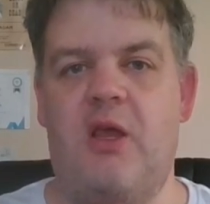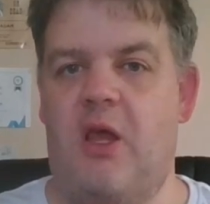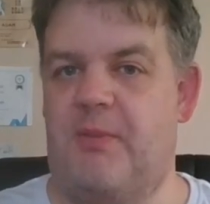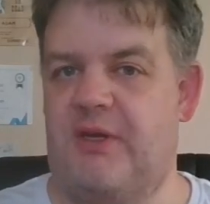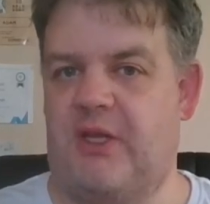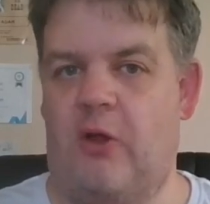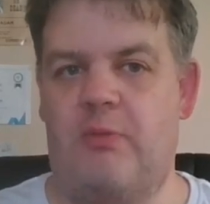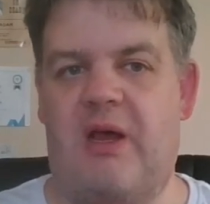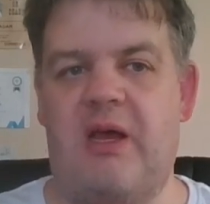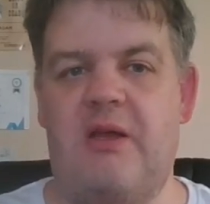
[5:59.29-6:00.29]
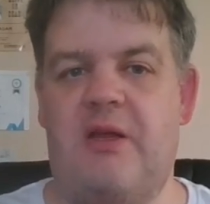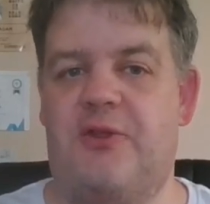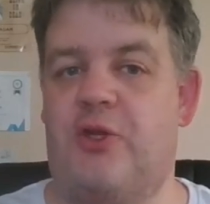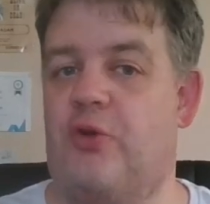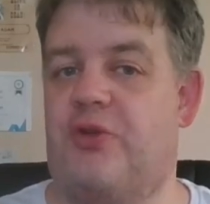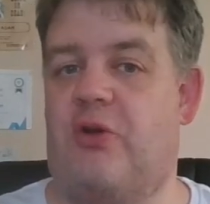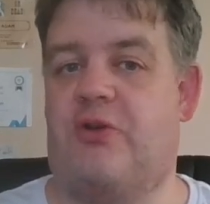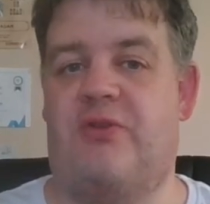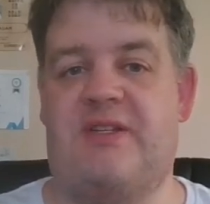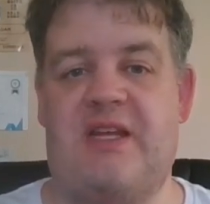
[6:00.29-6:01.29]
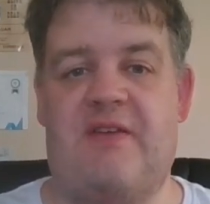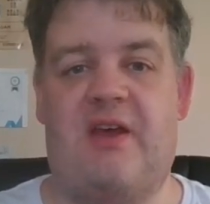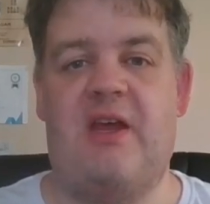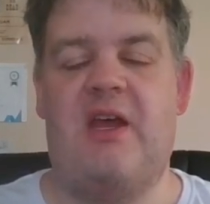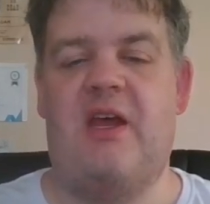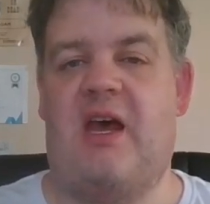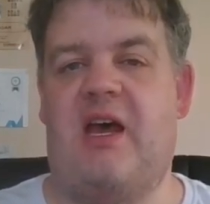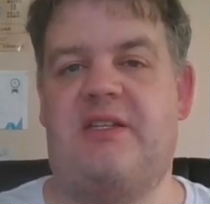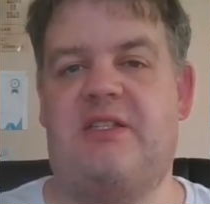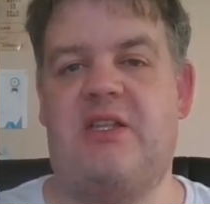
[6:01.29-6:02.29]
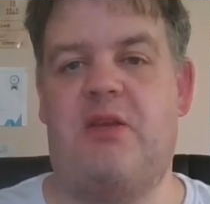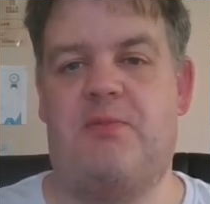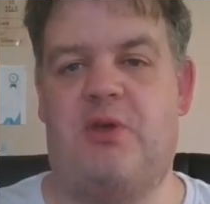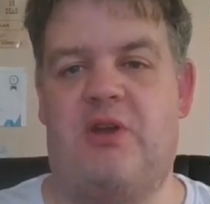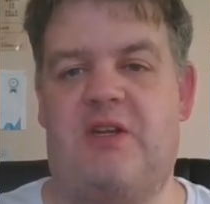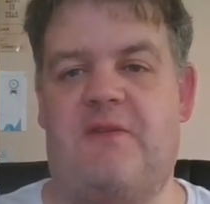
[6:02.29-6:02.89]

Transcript: But Culber, the good doctor as ever, asks the computer to